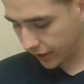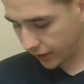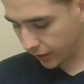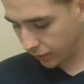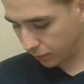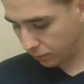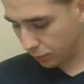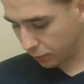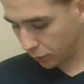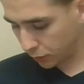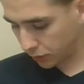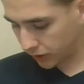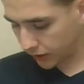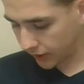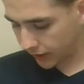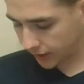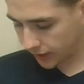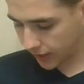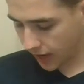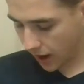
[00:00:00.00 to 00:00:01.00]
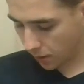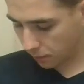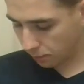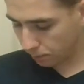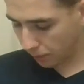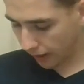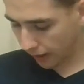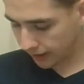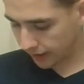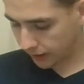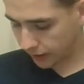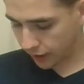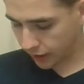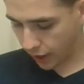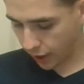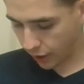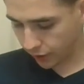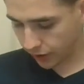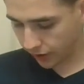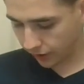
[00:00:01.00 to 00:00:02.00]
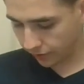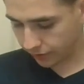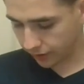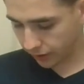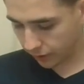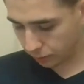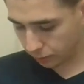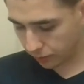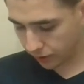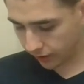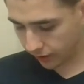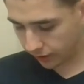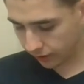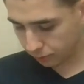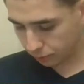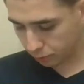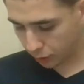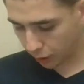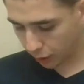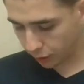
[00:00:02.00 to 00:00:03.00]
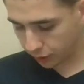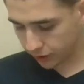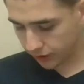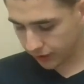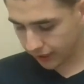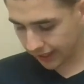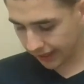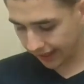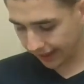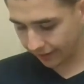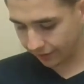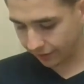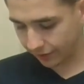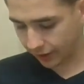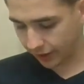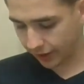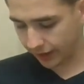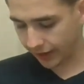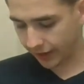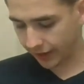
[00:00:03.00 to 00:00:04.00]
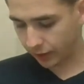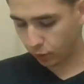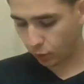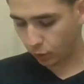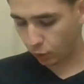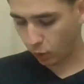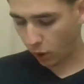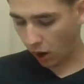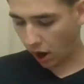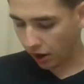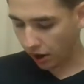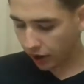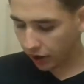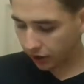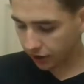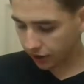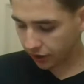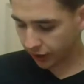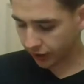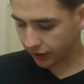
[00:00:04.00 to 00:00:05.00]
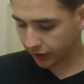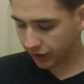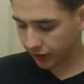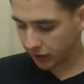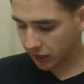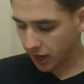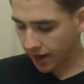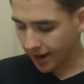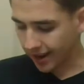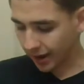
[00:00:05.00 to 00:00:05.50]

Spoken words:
the boldest and best known of the pro-slavery authors,